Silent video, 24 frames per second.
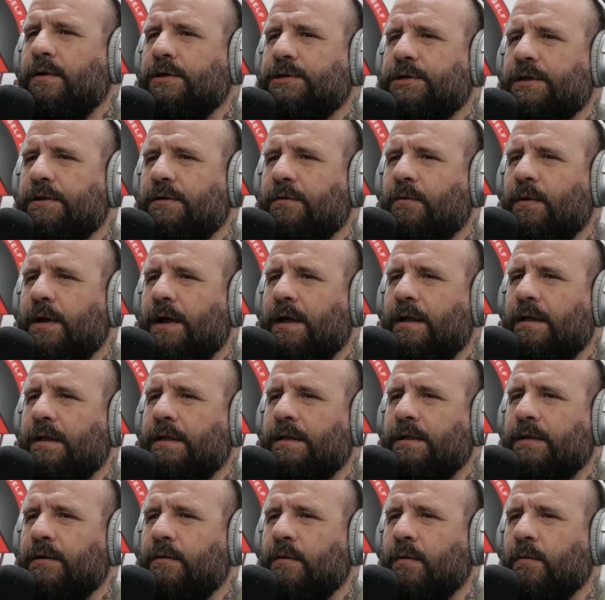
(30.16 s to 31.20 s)
each other well,
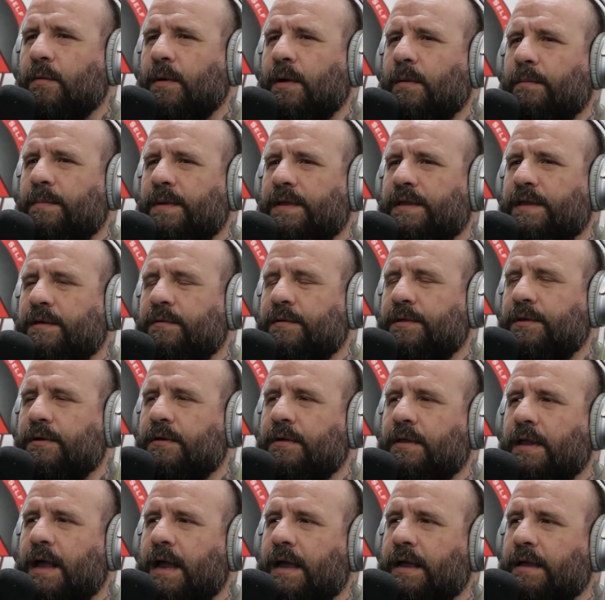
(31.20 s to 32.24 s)
and you were real busy with your
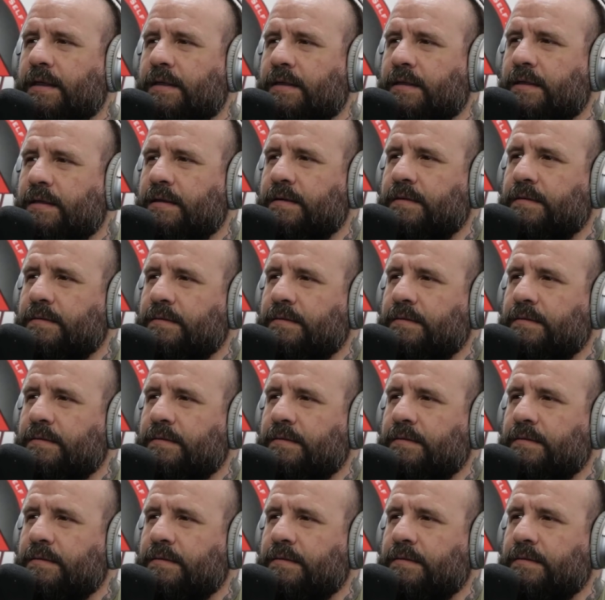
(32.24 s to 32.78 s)
clients, too.